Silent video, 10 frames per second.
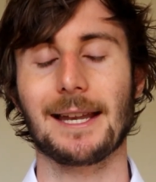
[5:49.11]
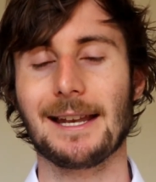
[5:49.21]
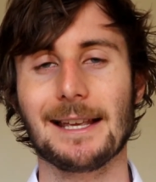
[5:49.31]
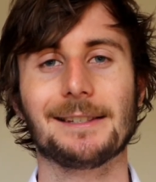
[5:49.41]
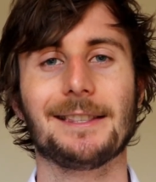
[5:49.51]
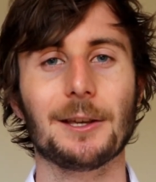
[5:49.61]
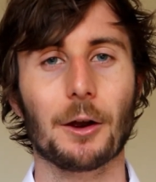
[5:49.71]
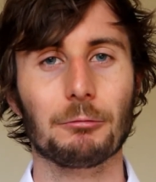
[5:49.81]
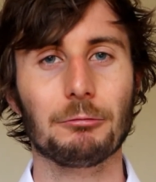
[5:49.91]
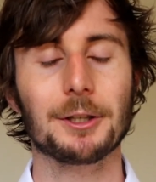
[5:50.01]
It is the
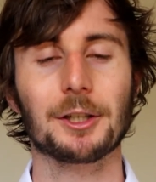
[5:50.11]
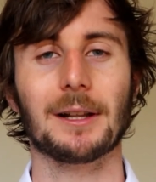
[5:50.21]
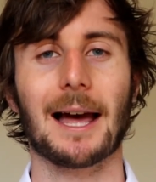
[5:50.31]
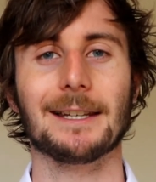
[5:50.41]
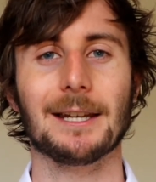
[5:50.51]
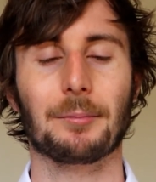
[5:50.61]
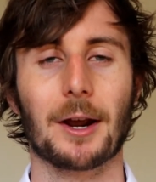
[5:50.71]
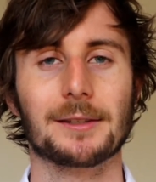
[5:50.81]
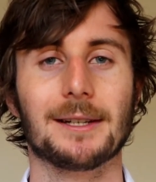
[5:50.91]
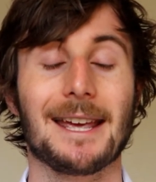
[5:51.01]
original
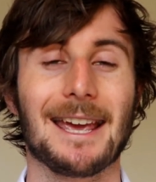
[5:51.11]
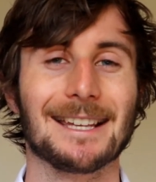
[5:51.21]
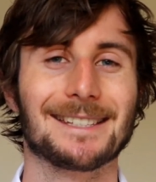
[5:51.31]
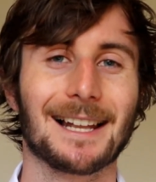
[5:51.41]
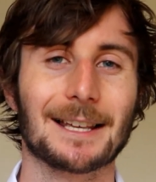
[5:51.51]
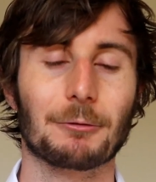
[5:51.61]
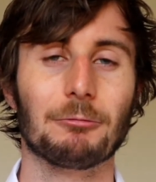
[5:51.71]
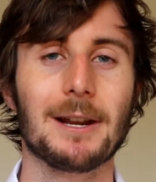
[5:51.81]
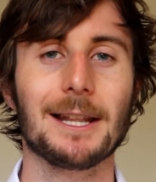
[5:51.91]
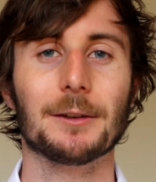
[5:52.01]
antidepressant, it still has a
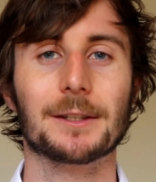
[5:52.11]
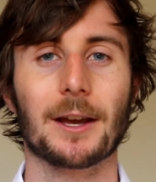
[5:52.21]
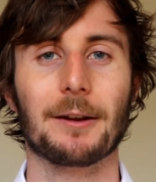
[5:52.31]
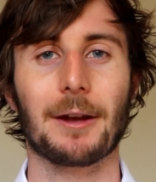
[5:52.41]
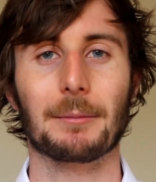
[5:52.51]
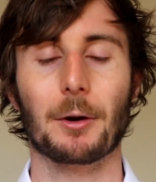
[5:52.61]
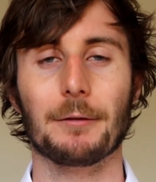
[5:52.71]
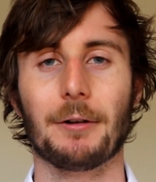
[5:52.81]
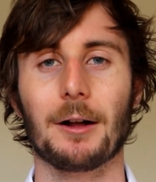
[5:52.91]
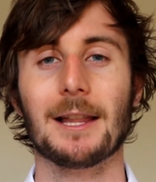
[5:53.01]
really good side effect
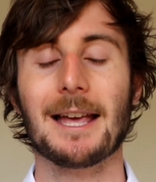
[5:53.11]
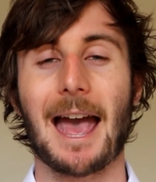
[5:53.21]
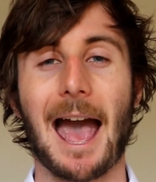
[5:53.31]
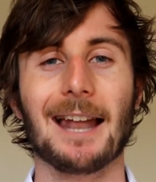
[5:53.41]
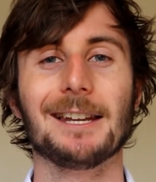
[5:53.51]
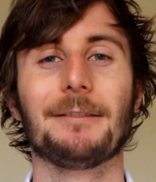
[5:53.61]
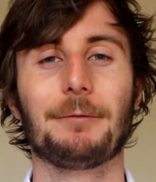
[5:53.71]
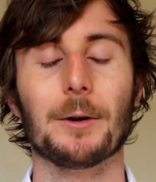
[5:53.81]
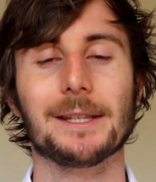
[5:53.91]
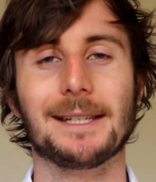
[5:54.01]
profile, and it
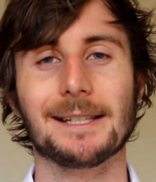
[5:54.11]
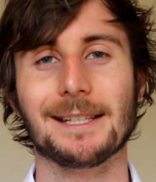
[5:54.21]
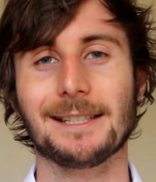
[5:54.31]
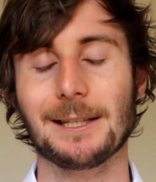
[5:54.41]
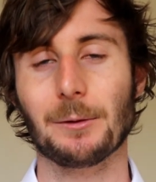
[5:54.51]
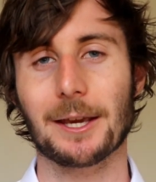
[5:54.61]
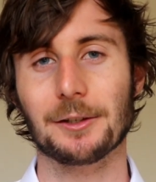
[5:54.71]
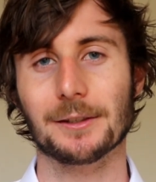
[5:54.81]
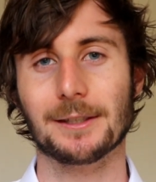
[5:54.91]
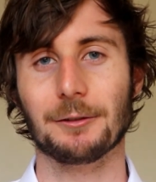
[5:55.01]
avoids discontinuation